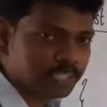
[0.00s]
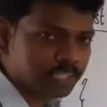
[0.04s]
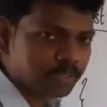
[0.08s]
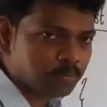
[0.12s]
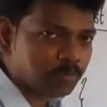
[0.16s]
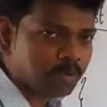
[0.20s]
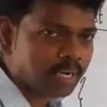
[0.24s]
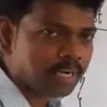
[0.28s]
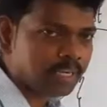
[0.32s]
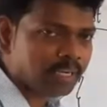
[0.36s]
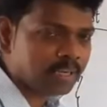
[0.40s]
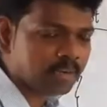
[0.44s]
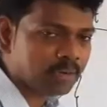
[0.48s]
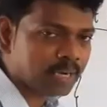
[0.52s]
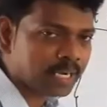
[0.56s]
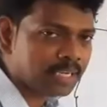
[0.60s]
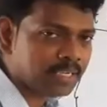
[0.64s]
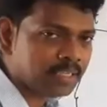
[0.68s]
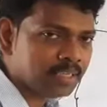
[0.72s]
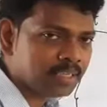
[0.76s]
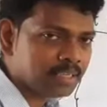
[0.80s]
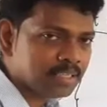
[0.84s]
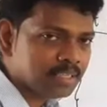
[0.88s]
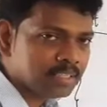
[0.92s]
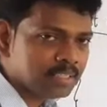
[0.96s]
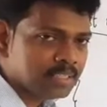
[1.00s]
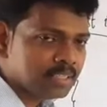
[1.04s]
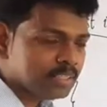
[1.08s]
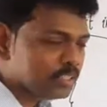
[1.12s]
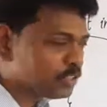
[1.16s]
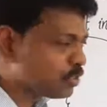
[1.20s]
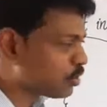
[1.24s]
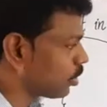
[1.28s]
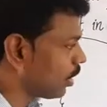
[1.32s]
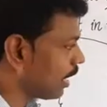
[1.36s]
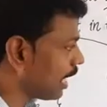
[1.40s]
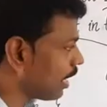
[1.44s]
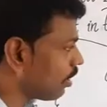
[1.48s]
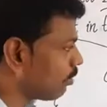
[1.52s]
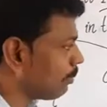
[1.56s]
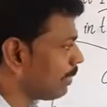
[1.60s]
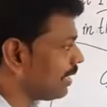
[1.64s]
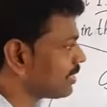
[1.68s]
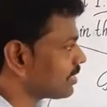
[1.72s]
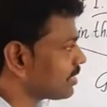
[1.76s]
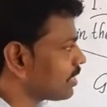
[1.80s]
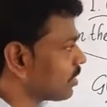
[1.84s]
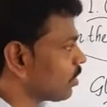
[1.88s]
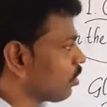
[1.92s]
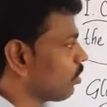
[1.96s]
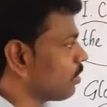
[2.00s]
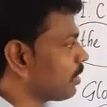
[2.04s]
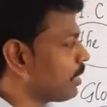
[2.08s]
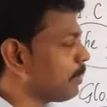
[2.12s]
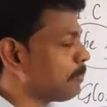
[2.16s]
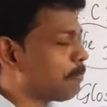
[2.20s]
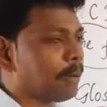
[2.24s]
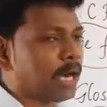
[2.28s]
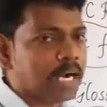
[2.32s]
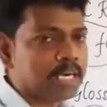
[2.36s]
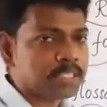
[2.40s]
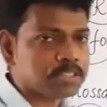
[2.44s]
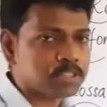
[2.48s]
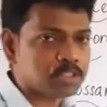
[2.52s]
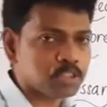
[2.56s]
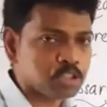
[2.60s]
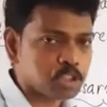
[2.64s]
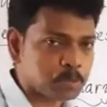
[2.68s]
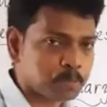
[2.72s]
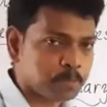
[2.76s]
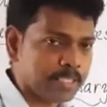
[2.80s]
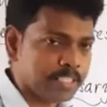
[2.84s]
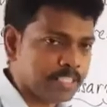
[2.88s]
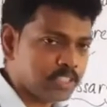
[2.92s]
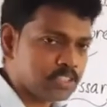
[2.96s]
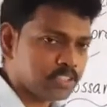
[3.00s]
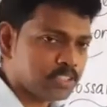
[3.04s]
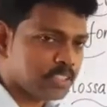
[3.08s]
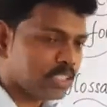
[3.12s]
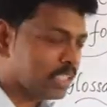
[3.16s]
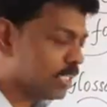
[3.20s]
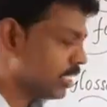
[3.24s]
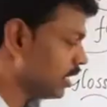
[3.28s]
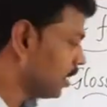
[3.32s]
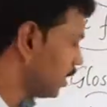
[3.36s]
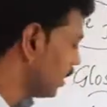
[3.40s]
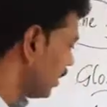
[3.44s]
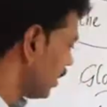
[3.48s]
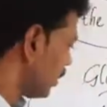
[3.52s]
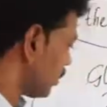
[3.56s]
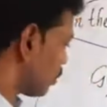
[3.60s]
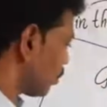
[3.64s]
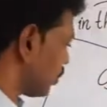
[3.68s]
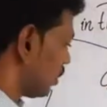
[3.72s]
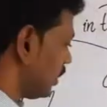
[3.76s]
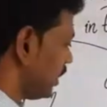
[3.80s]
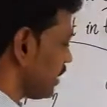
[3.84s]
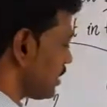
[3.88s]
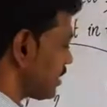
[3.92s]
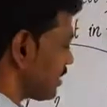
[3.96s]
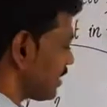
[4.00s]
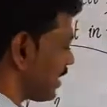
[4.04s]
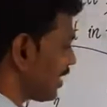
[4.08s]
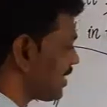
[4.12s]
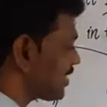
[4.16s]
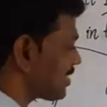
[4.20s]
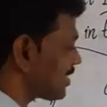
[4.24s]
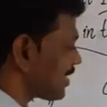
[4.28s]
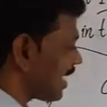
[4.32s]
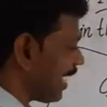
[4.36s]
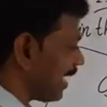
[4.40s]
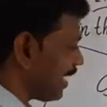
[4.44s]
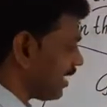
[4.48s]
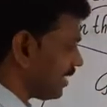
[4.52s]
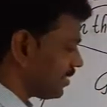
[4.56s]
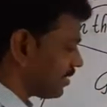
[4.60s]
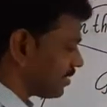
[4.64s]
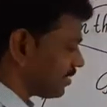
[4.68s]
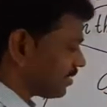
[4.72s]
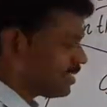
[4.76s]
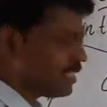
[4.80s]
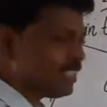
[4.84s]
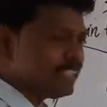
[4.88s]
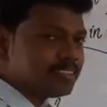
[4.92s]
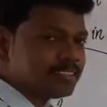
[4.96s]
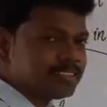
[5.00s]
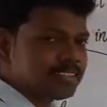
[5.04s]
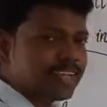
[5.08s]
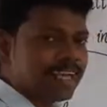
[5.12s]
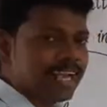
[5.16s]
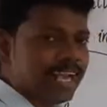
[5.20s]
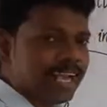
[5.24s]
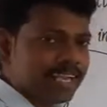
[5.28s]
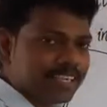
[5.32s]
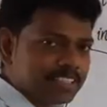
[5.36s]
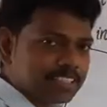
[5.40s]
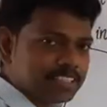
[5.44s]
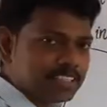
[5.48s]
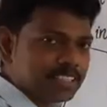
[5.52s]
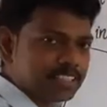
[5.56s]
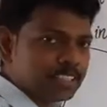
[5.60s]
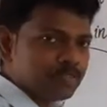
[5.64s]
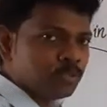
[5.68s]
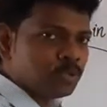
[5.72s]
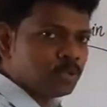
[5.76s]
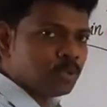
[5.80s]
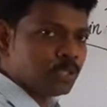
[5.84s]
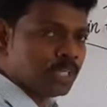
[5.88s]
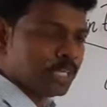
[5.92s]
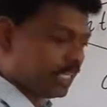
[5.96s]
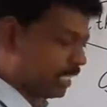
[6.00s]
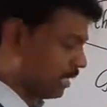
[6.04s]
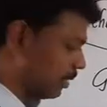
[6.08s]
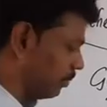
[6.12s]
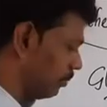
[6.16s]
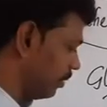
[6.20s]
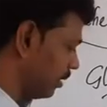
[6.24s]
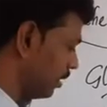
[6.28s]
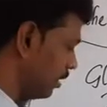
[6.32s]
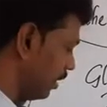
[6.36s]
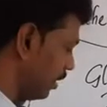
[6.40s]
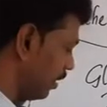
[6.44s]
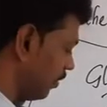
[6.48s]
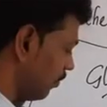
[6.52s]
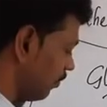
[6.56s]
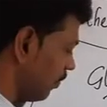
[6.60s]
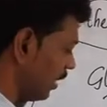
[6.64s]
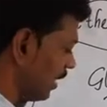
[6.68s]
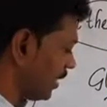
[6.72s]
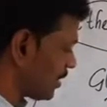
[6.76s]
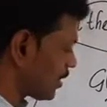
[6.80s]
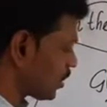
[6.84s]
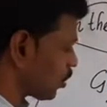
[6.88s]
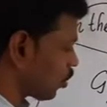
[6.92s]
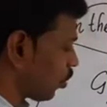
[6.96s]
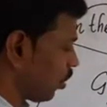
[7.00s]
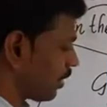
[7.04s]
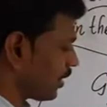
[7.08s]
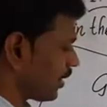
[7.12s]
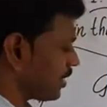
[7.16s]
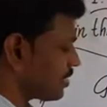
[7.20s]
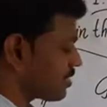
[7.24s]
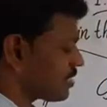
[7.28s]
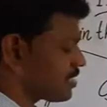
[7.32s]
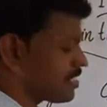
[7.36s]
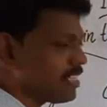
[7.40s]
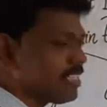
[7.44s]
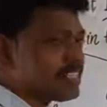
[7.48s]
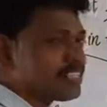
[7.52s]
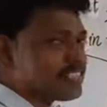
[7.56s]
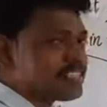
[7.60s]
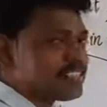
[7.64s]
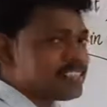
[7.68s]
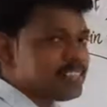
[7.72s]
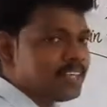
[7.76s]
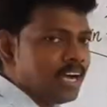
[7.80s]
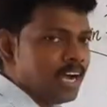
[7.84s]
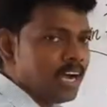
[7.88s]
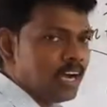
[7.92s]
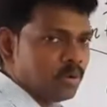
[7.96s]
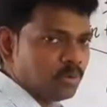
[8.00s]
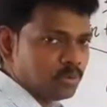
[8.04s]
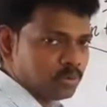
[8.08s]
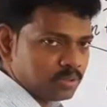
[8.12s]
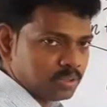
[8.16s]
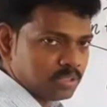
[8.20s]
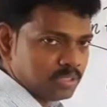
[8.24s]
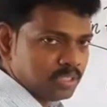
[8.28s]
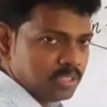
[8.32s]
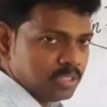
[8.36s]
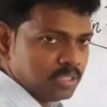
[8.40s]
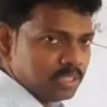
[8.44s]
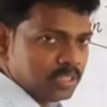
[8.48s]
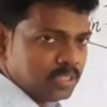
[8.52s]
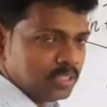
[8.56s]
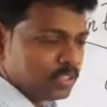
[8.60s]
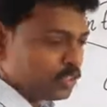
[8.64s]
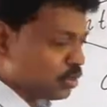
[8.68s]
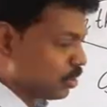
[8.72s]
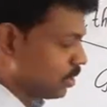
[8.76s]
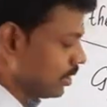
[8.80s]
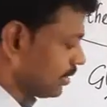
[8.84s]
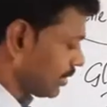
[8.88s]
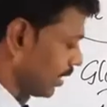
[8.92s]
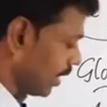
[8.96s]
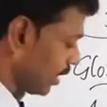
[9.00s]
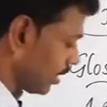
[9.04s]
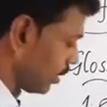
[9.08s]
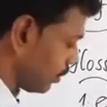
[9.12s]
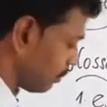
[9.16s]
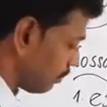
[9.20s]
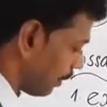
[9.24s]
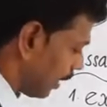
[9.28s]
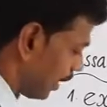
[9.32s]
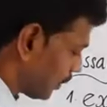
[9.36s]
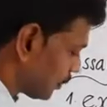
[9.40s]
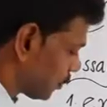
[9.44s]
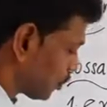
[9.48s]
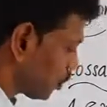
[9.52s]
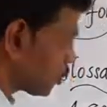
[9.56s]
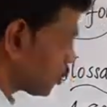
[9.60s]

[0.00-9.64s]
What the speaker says: why, right? So I have mentioned all the parts of speech. So this excite, it is an action verb, whereas contest, it is noun. So these are the parts of